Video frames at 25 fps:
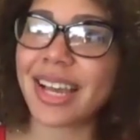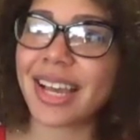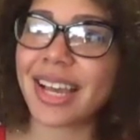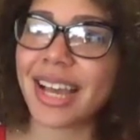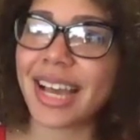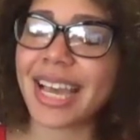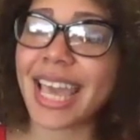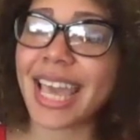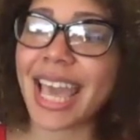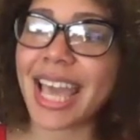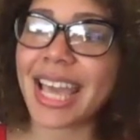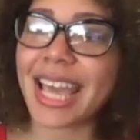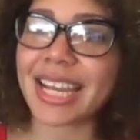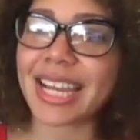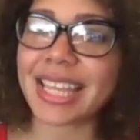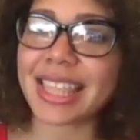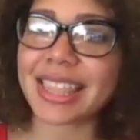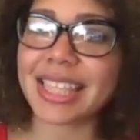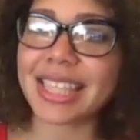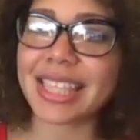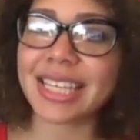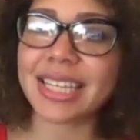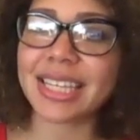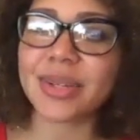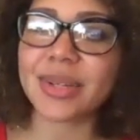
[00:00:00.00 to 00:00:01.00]
again i
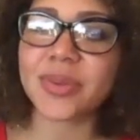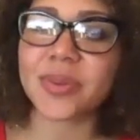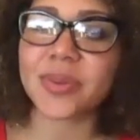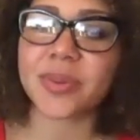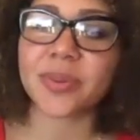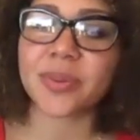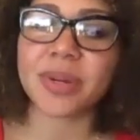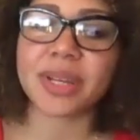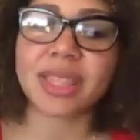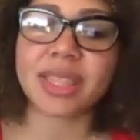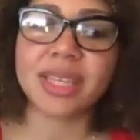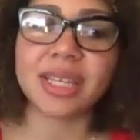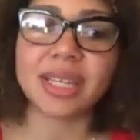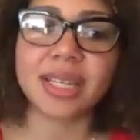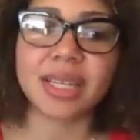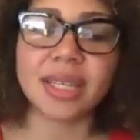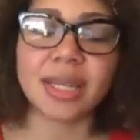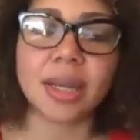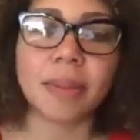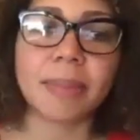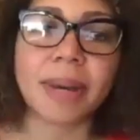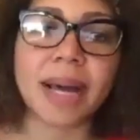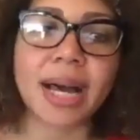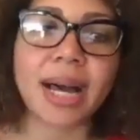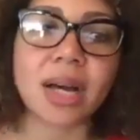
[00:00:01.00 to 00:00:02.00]
think when we're thinking
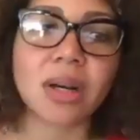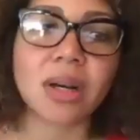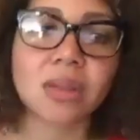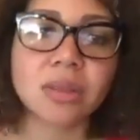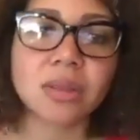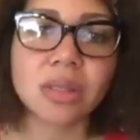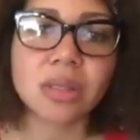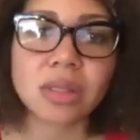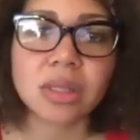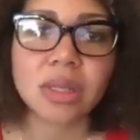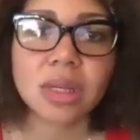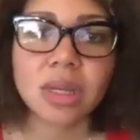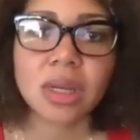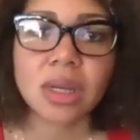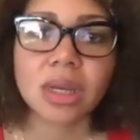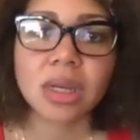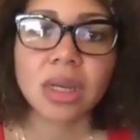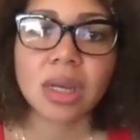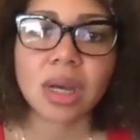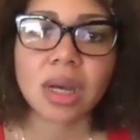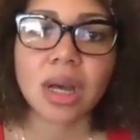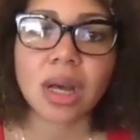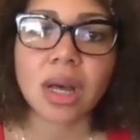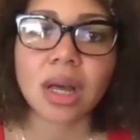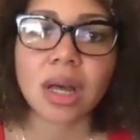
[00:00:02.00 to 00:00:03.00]
about
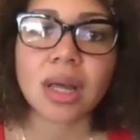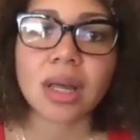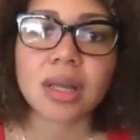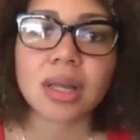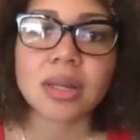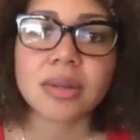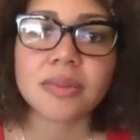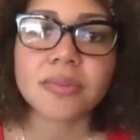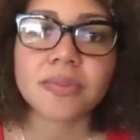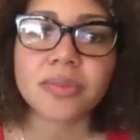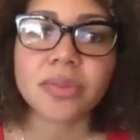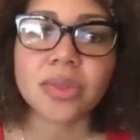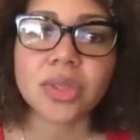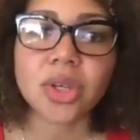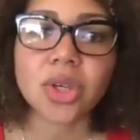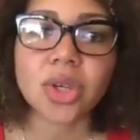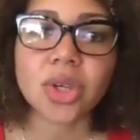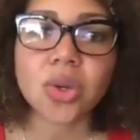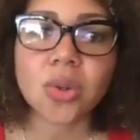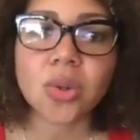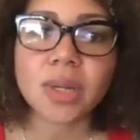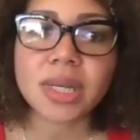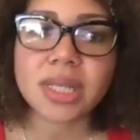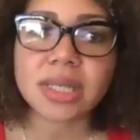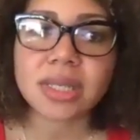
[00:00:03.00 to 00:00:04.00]
um, the
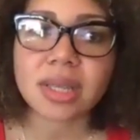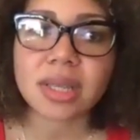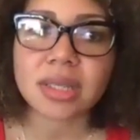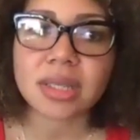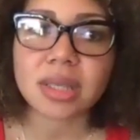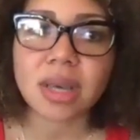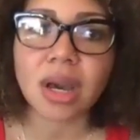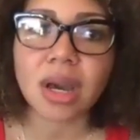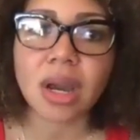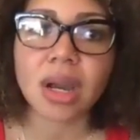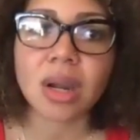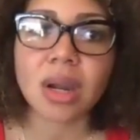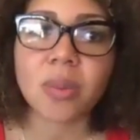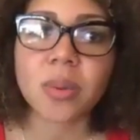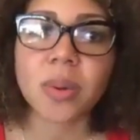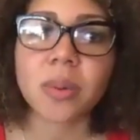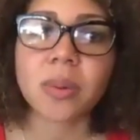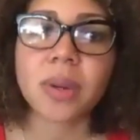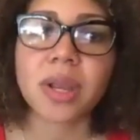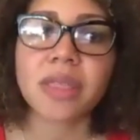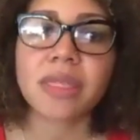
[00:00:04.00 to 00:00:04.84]
USSR, when we're